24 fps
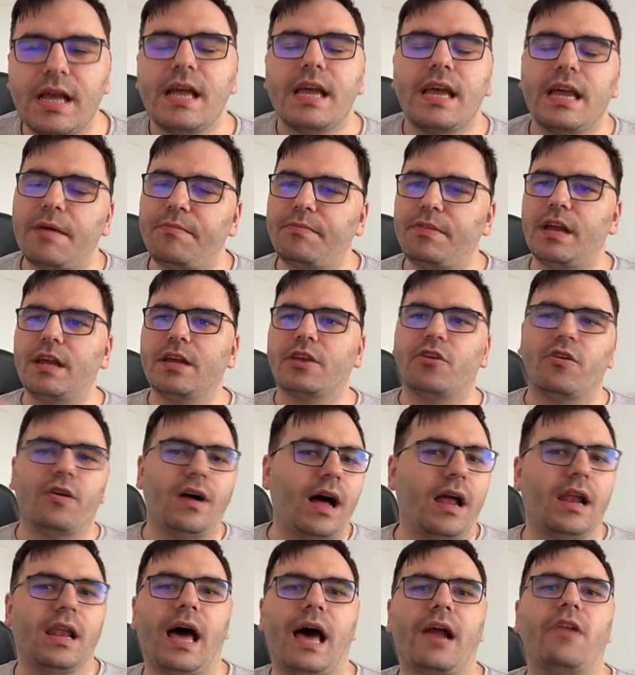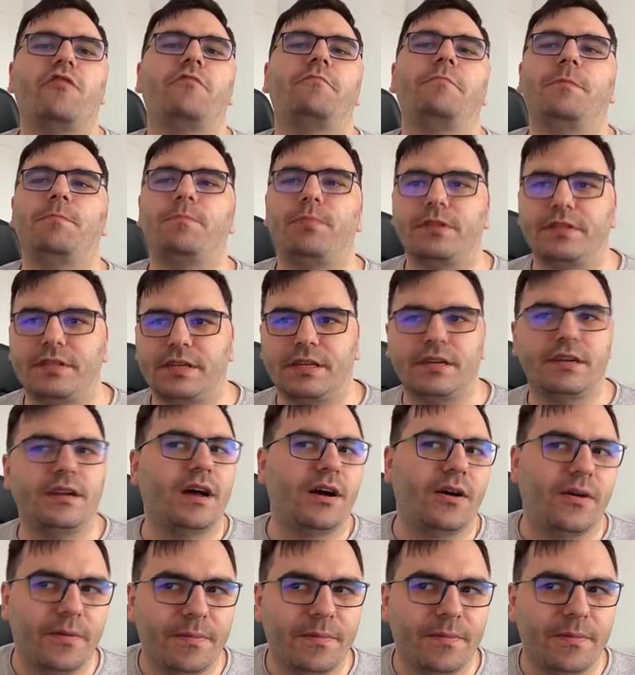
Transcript: And I'm telling you, a lot of people didn't know.